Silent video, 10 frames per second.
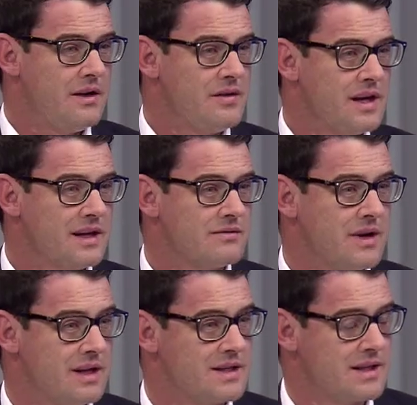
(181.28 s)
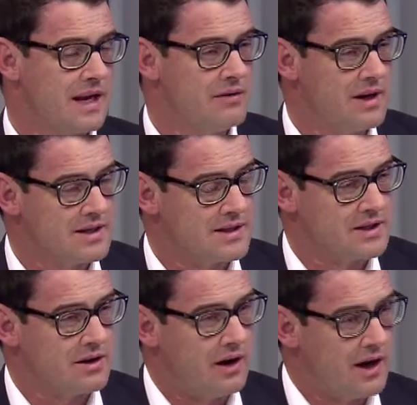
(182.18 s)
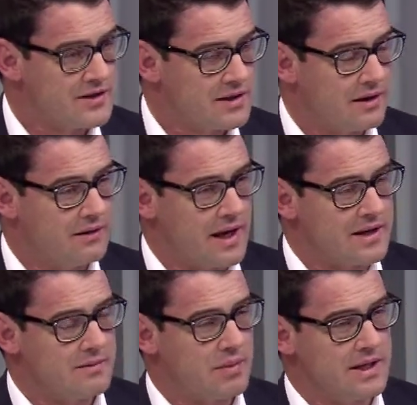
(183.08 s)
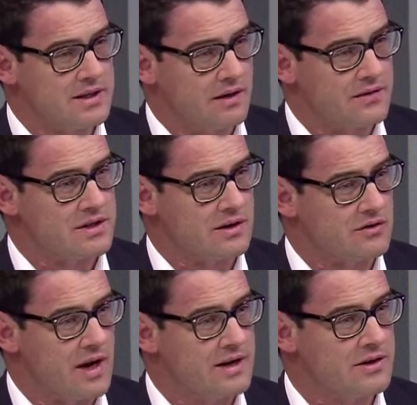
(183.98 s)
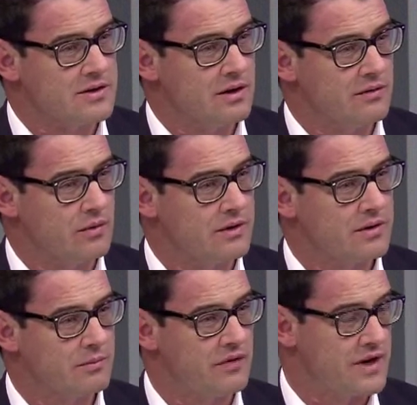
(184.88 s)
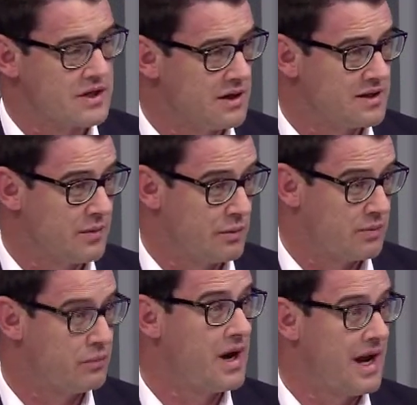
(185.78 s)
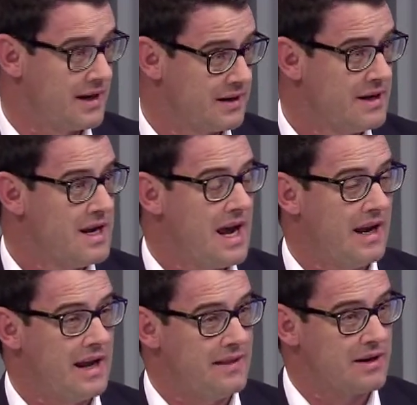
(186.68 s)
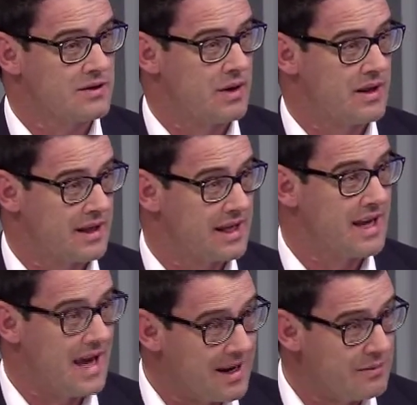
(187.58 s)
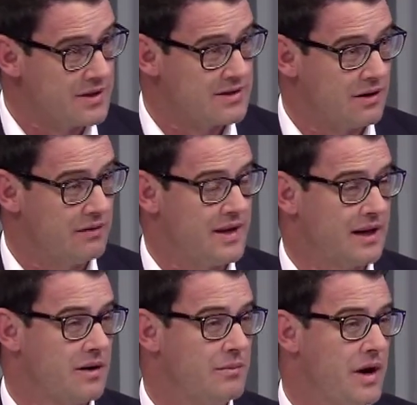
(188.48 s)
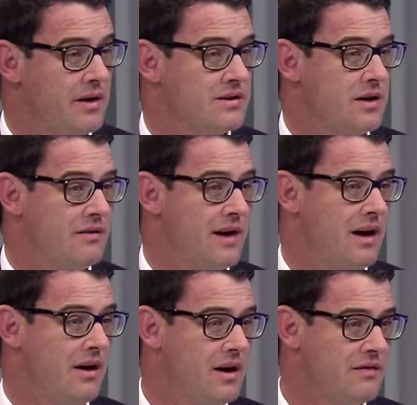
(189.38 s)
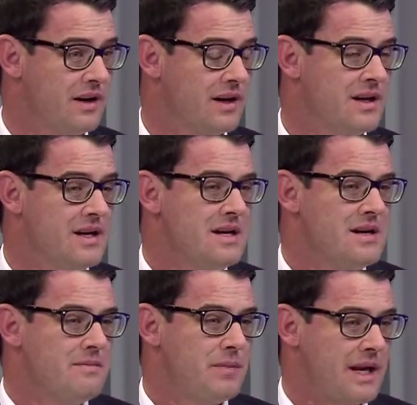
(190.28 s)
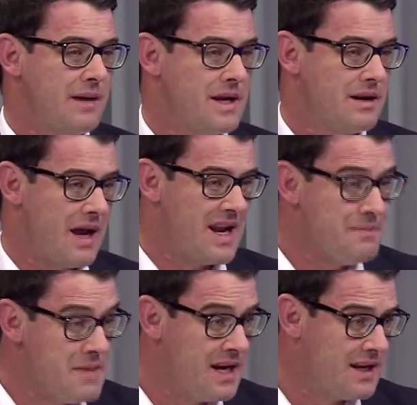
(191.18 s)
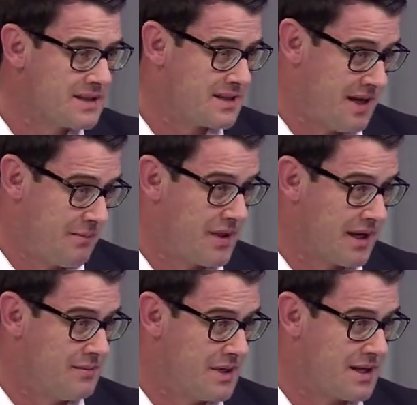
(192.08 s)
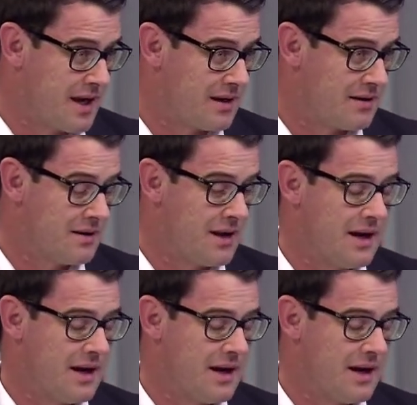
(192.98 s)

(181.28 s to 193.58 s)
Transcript: don't think it's unrealistic to ask that police officers are trained to serve with professionalism and with pride. And that is one of the key elements of that component of our offer. But I mean, an immediate step that can be taken